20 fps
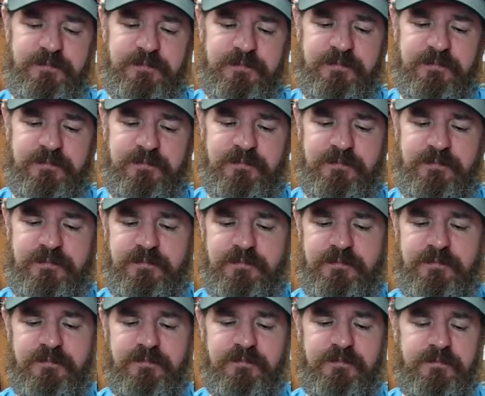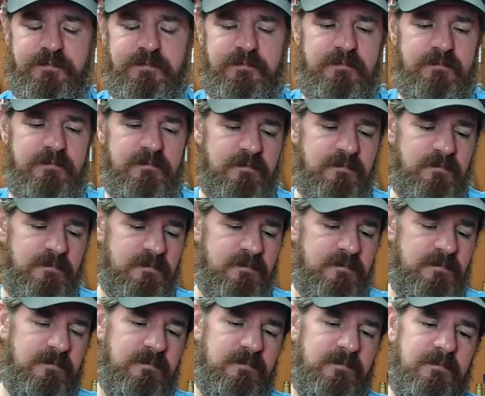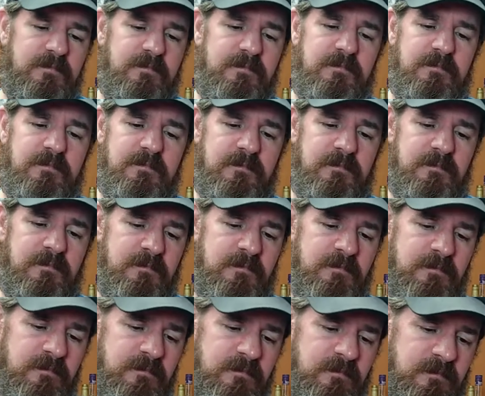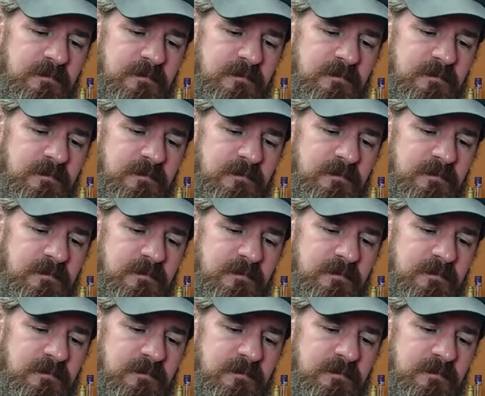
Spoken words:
(silence)